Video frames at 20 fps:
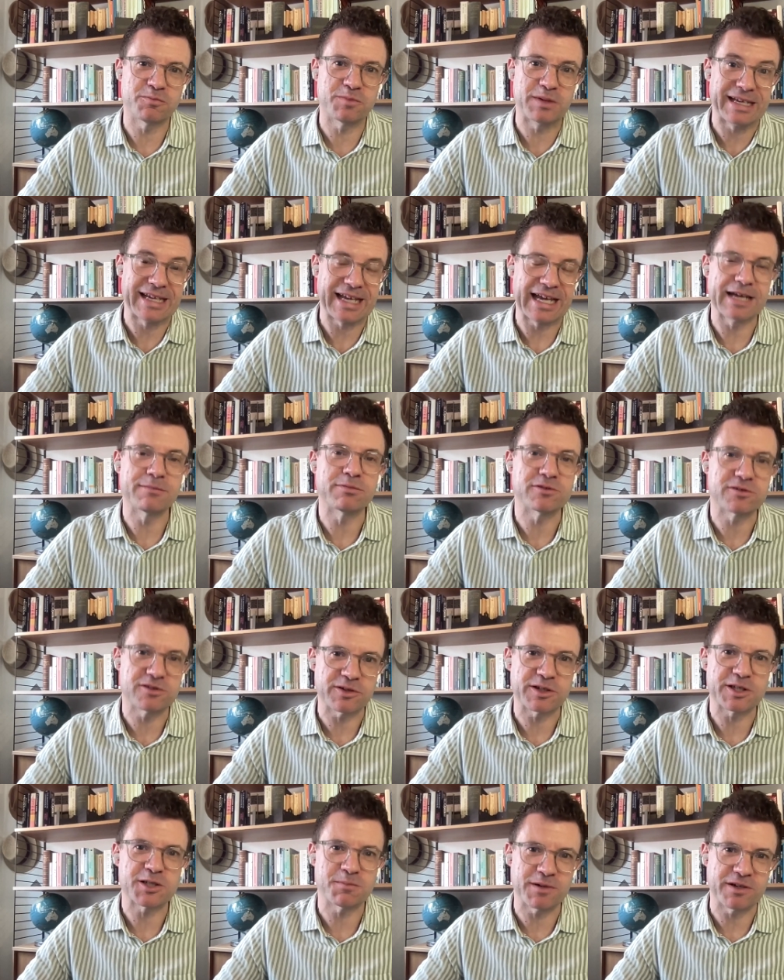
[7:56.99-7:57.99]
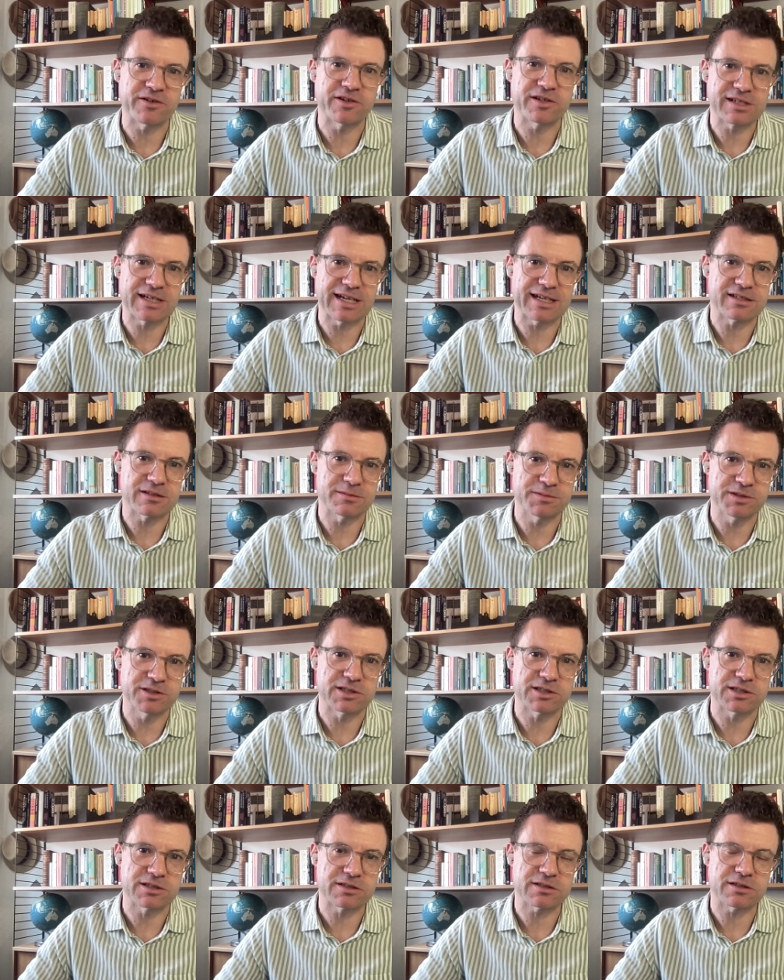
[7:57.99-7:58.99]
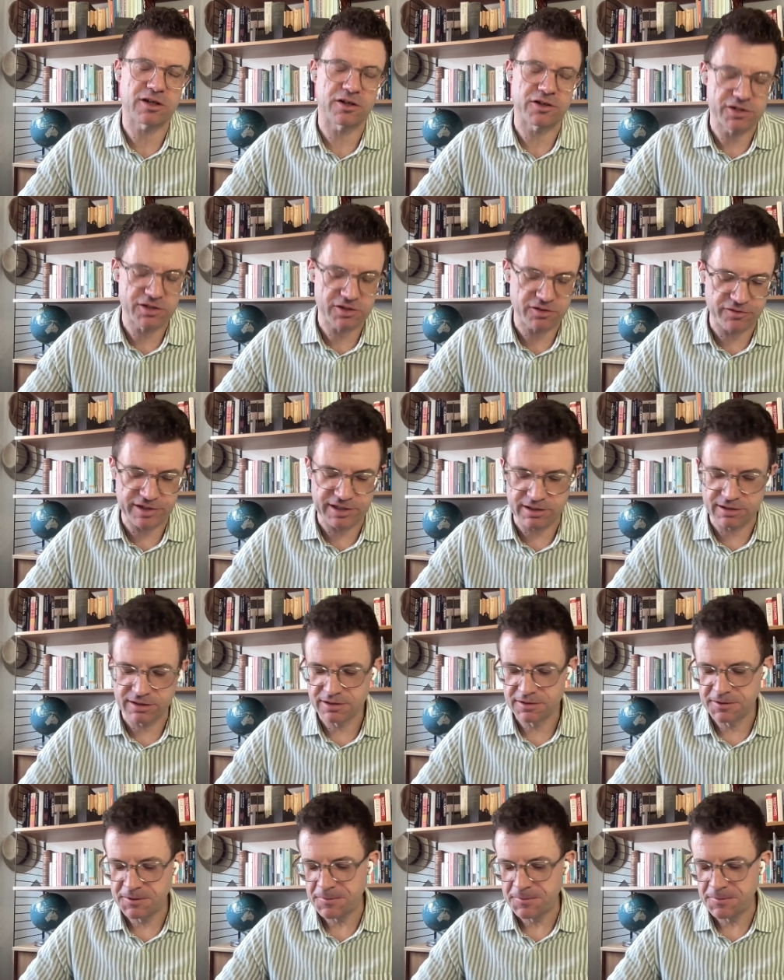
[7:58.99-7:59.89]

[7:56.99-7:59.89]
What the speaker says: being able to experience classical music on a screen.